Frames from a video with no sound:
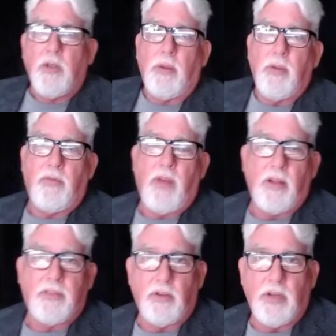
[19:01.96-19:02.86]
some of your
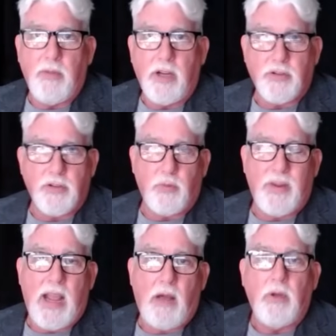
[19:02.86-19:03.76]
volatility measures
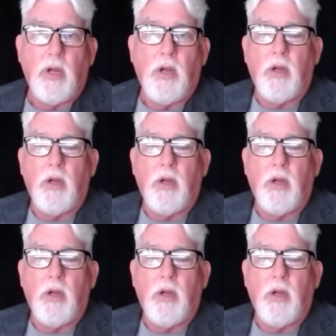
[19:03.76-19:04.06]
without,